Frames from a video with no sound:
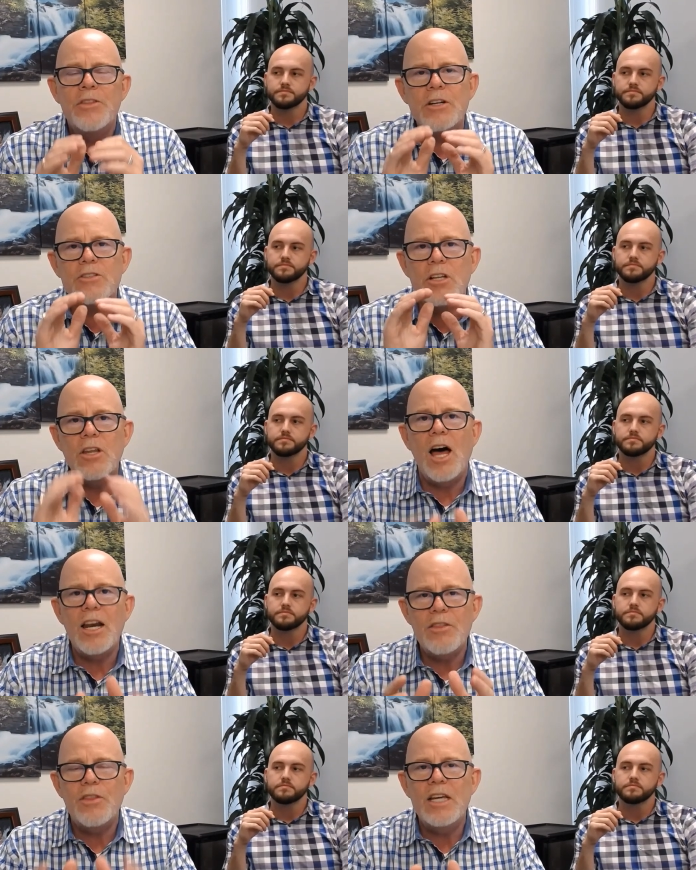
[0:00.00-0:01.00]
Speaker 1: There's a lot
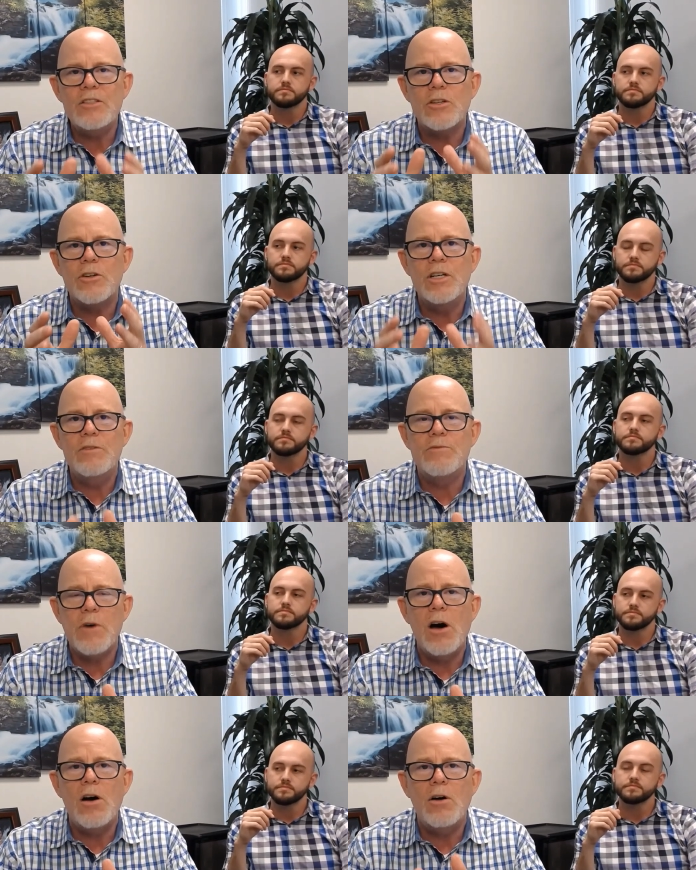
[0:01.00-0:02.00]
of things that are
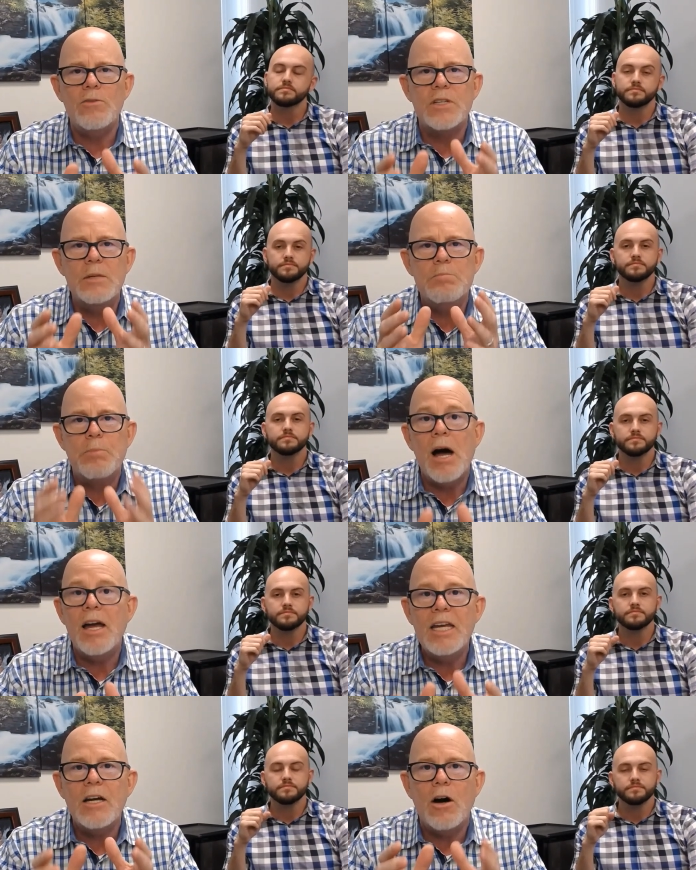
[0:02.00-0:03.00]
involved in
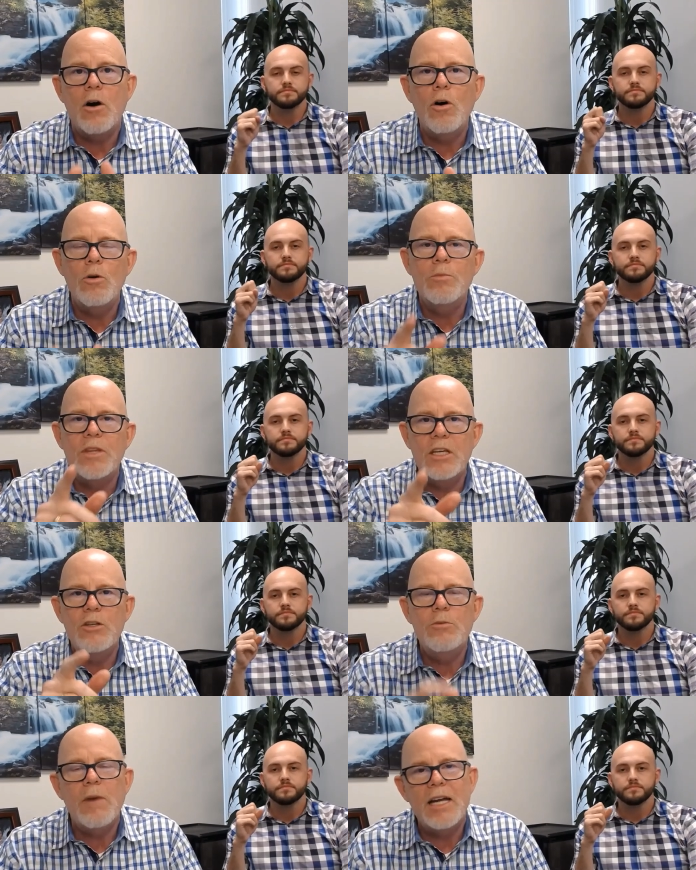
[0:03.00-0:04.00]
buying a home that
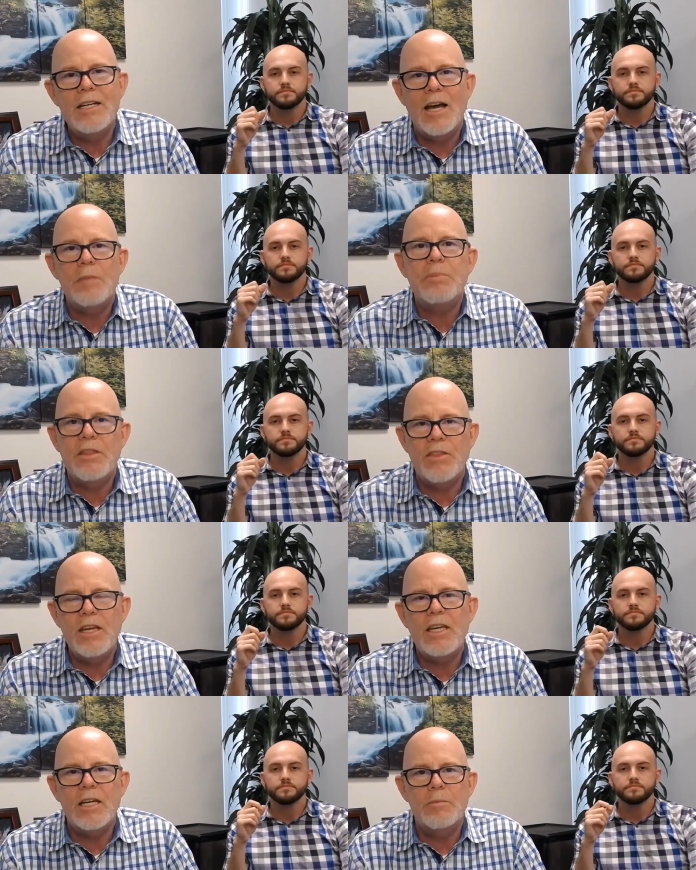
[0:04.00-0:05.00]
you might not be
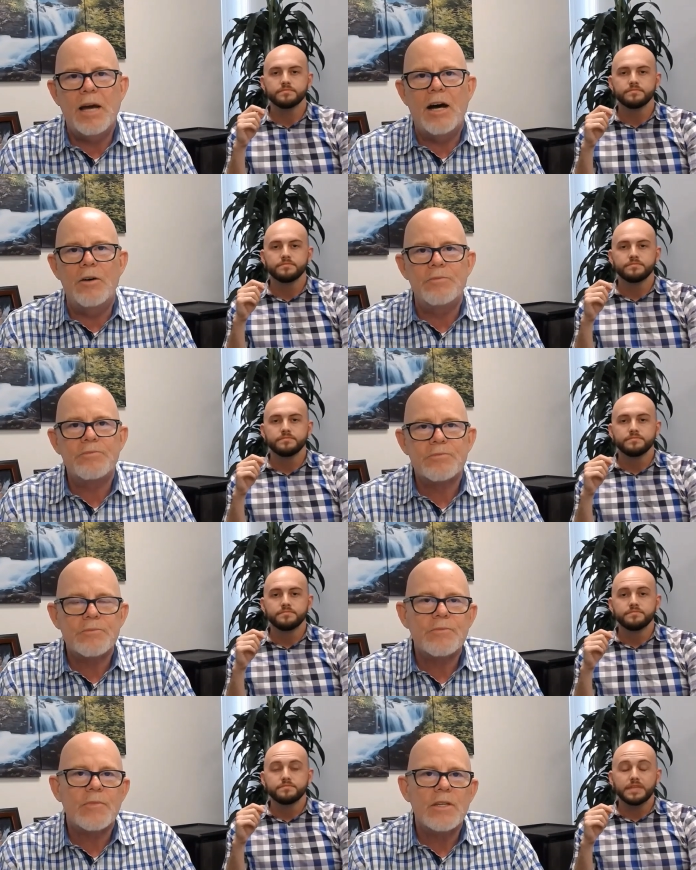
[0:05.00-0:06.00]
thinking about.
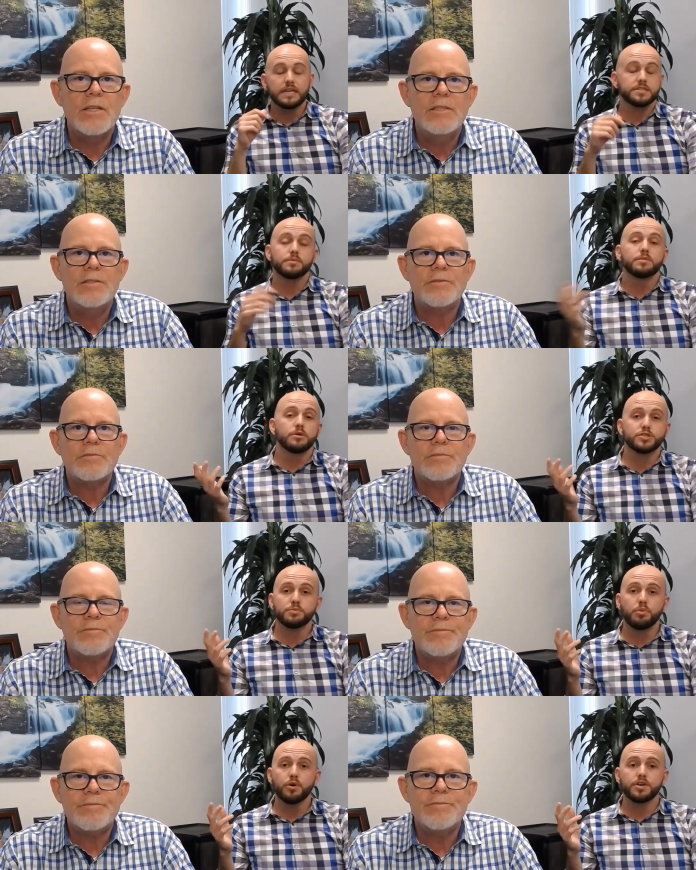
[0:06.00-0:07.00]
Speaker 2: Yeah, some of the most
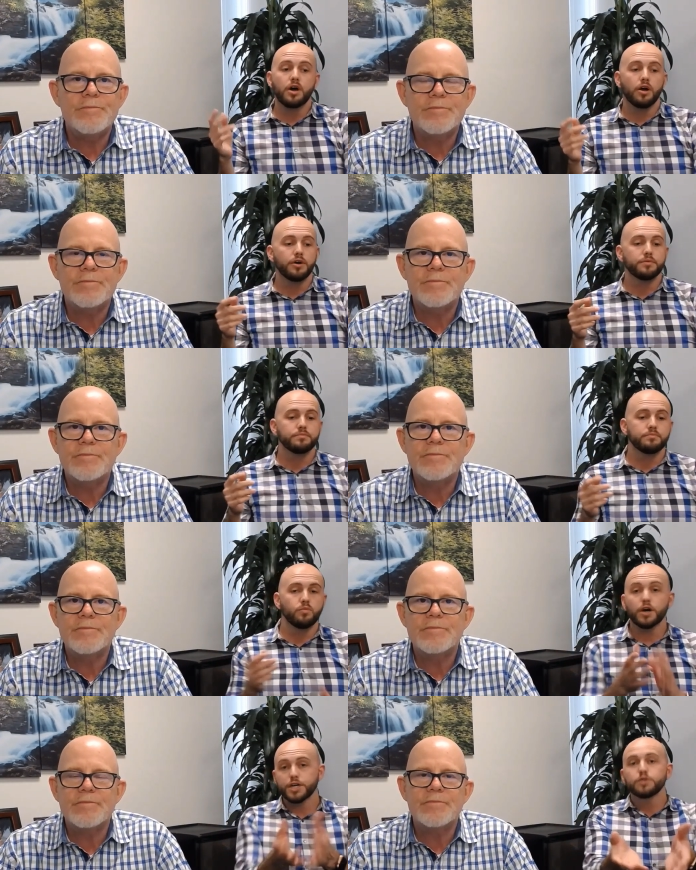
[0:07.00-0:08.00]
important are
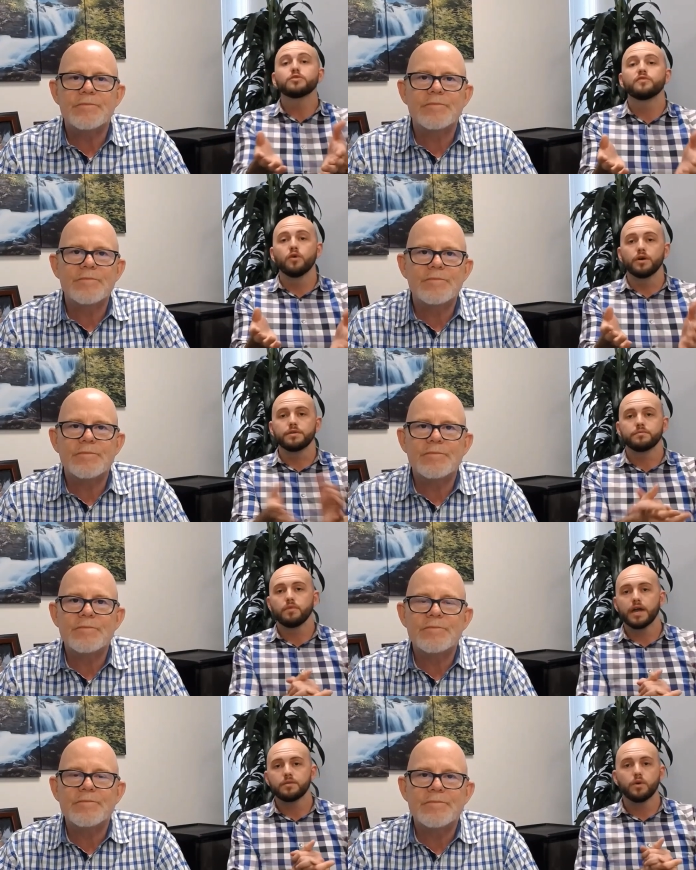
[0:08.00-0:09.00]
what can you afford,
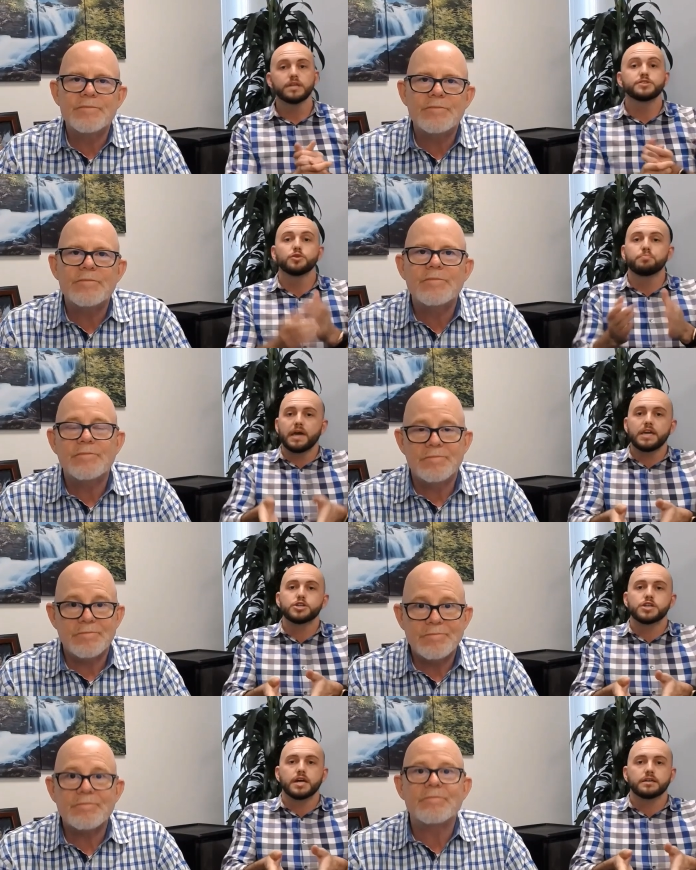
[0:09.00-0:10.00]
right? What does your
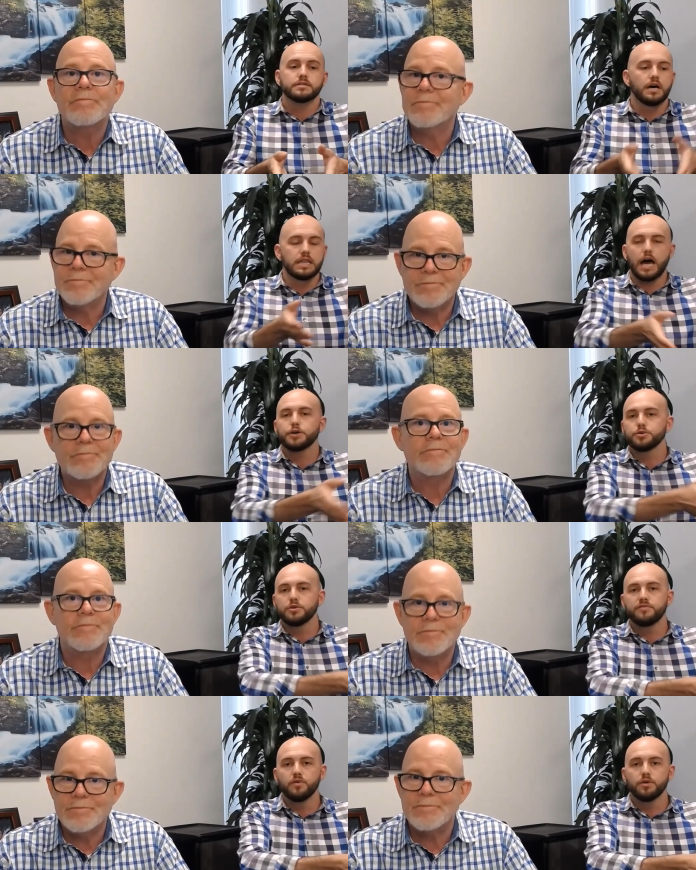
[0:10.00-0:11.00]
paycheck allow you to
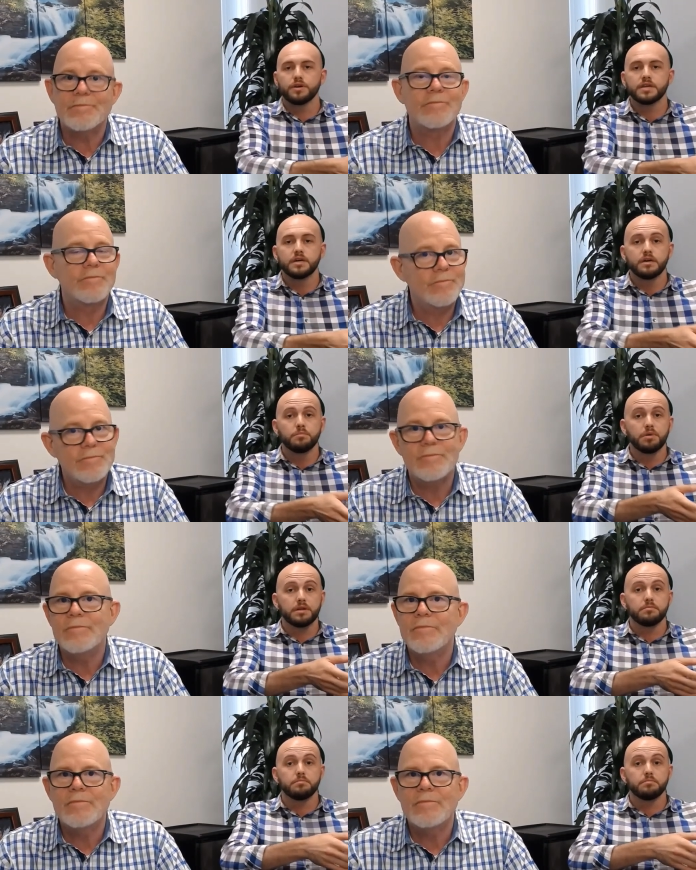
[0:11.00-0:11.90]
afford? But